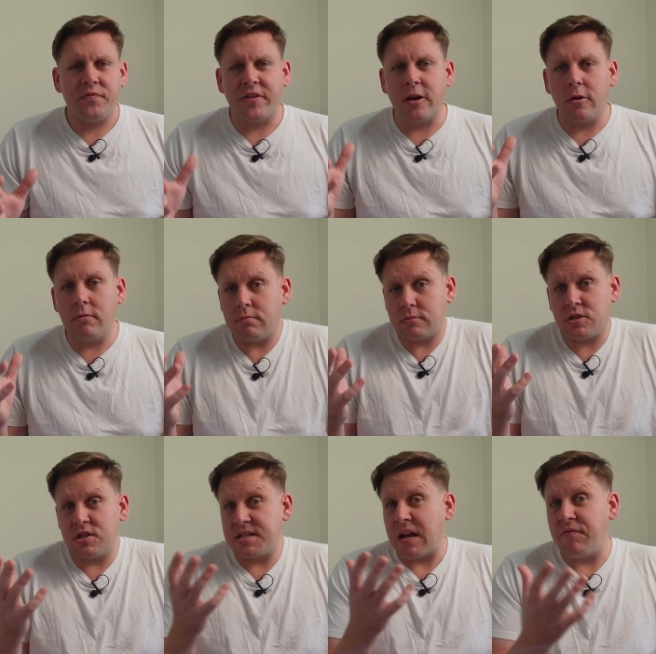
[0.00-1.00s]
They don't
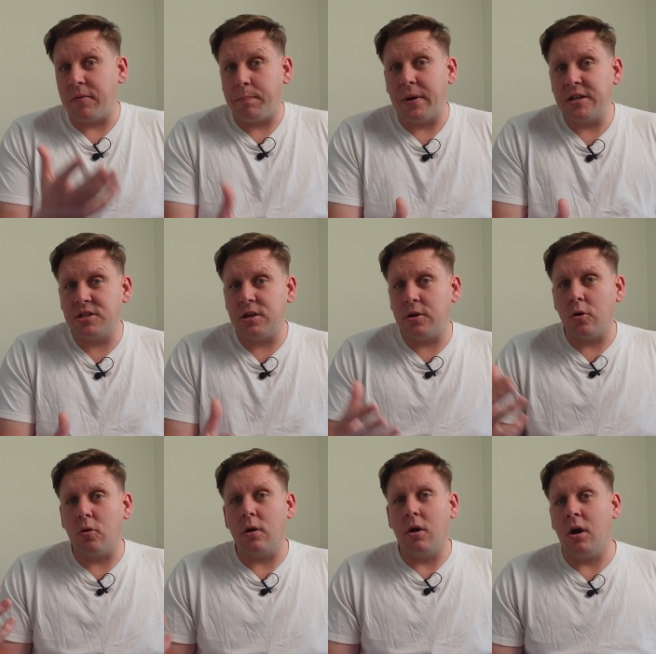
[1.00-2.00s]
just have the budget
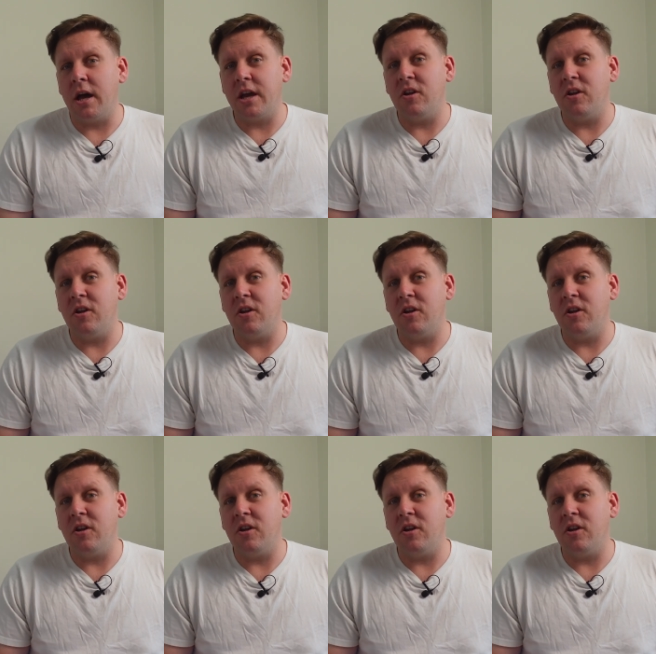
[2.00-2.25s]
or a high